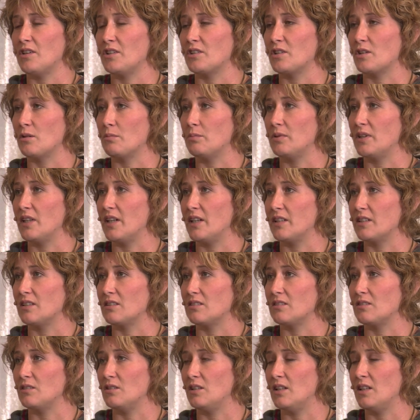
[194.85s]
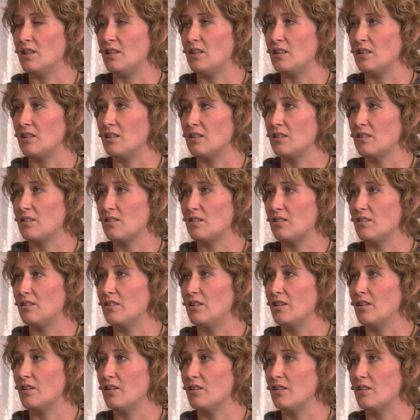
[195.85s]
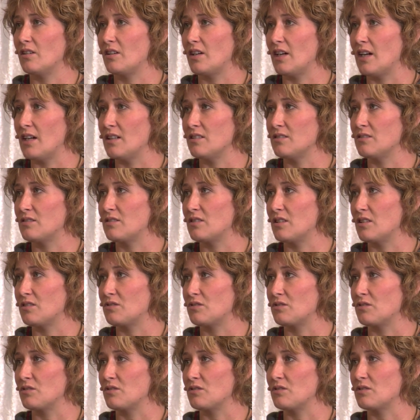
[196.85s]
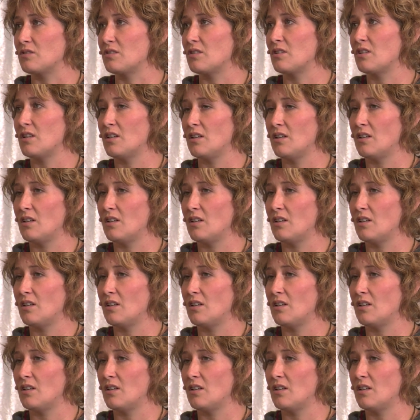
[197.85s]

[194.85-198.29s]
on our planet today. Their ancestors